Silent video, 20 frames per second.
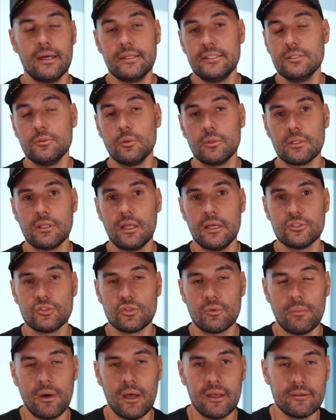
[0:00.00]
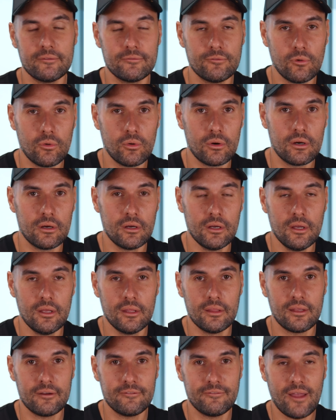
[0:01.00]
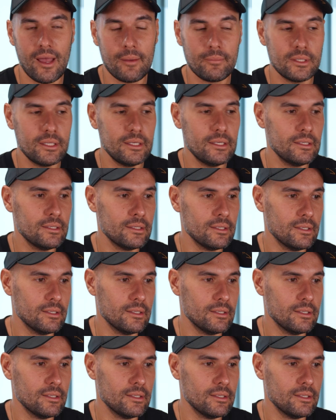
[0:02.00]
deal with clients who are buying for their family,